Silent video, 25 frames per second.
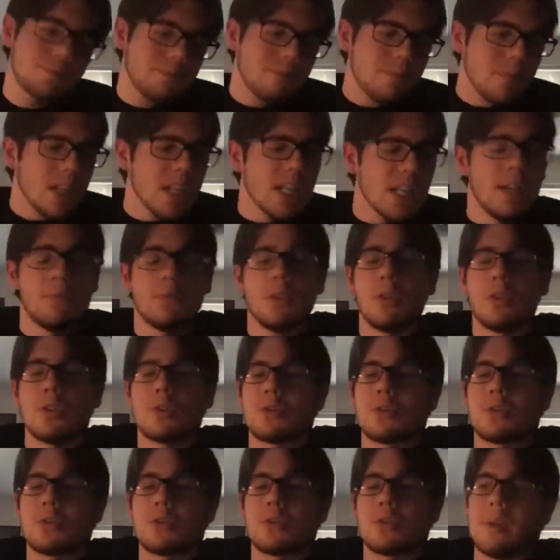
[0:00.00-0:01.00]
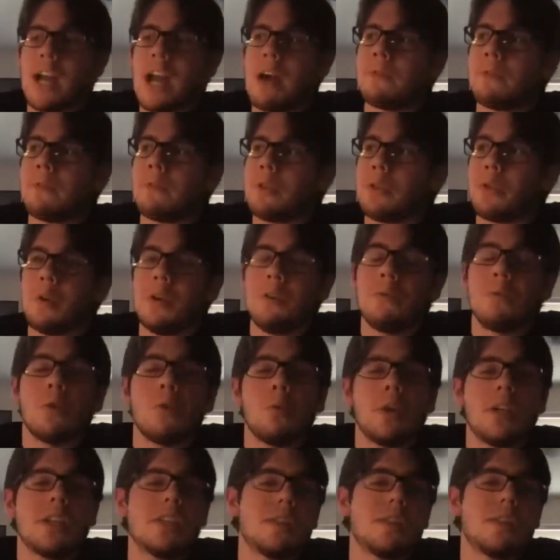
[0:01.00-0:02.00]
even though the story's been out for 3-4
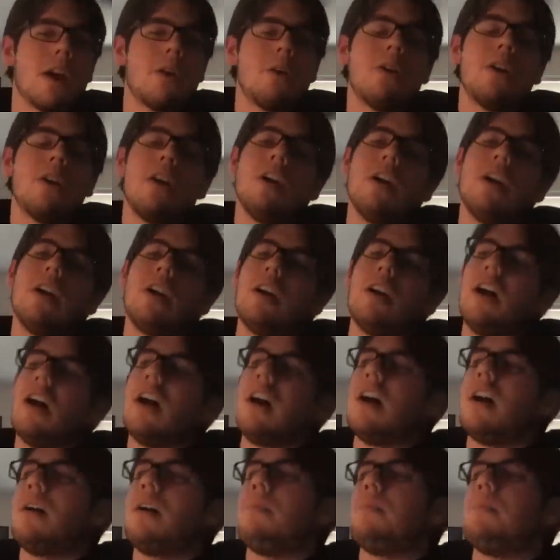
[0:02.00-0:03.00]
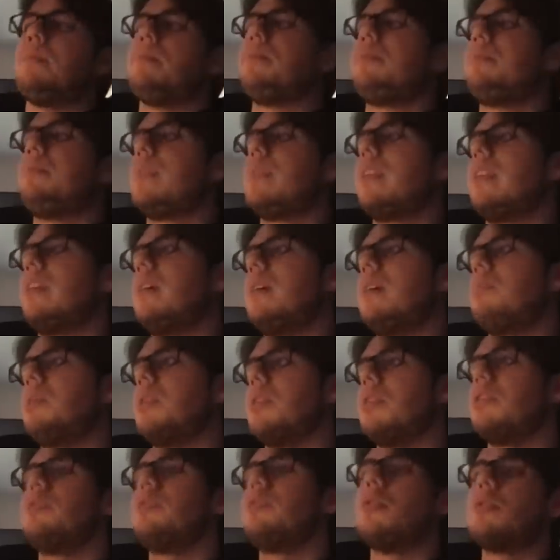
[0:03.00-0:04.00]
weeks now.
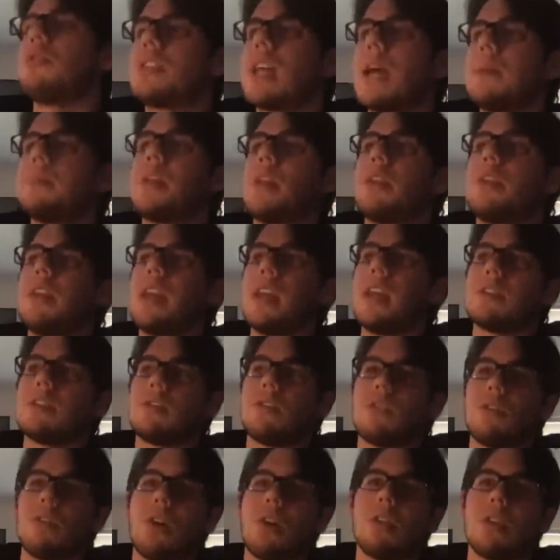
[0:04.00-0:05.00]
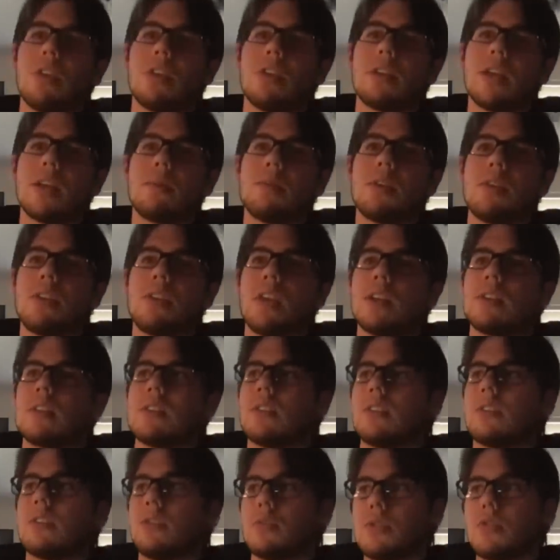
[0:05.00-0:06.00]
But those types of things are the types of things,
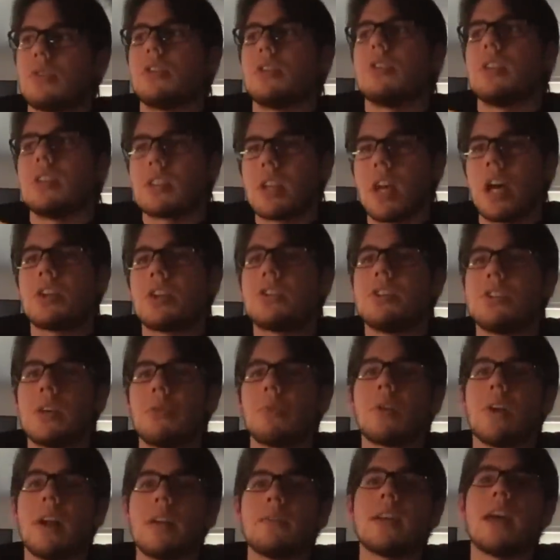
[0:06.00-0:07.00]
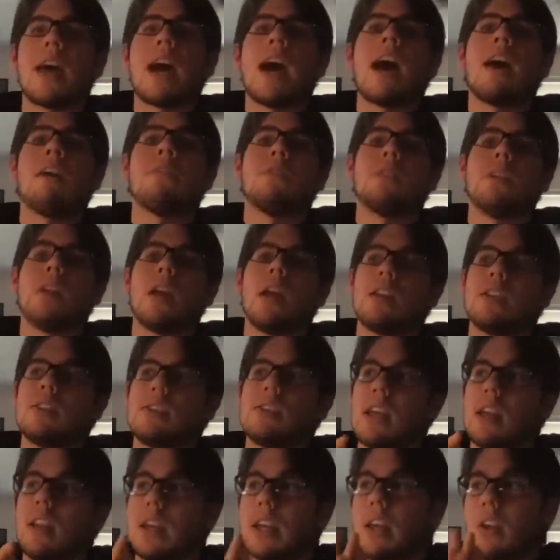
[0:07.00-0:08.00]
those are the discussions that we're going to have and
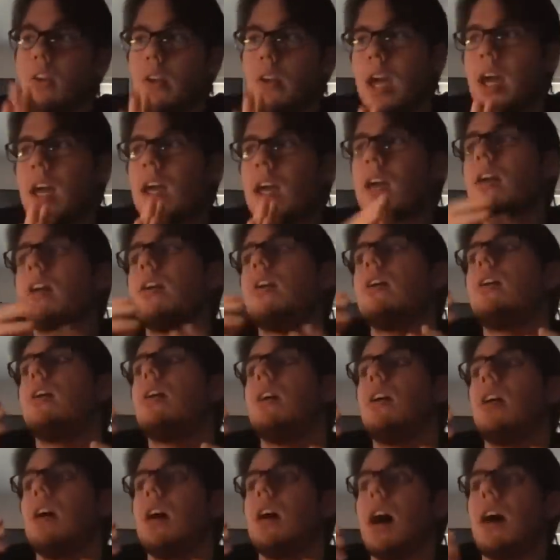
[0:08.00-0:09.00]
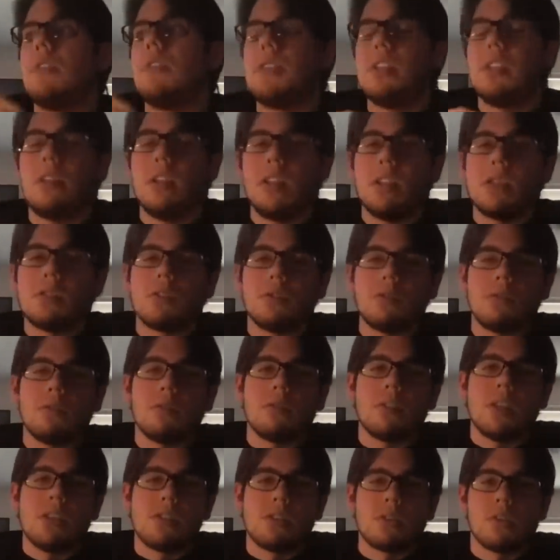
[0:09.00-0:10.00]
say like, okay, obviously
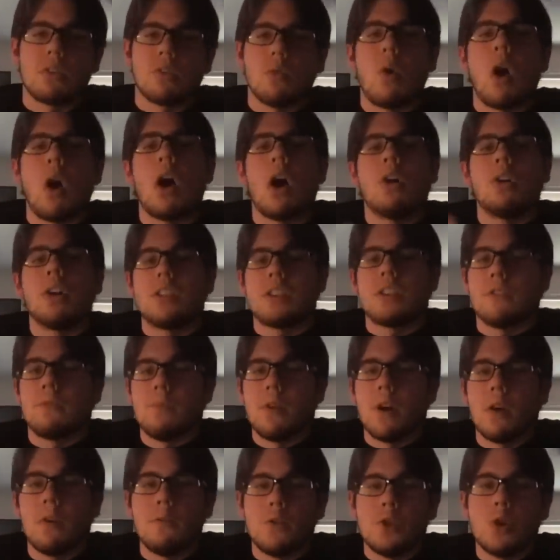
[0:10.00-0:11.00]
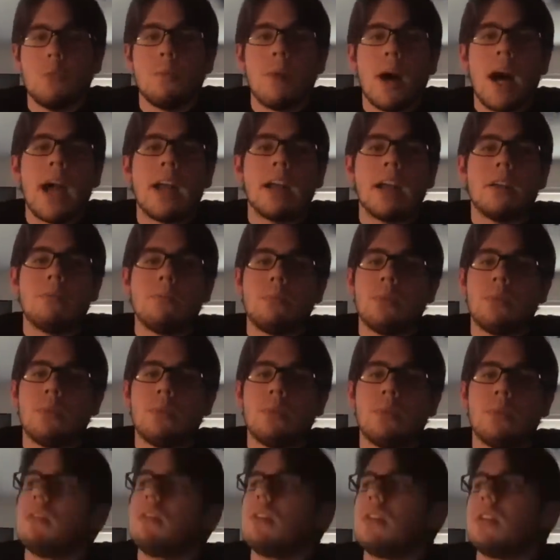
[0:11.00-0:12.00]
these are qualities of Joe Biden, but
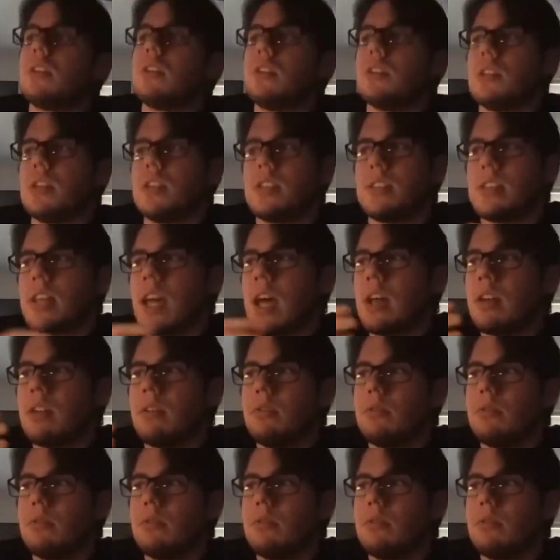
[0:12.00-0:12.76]
is that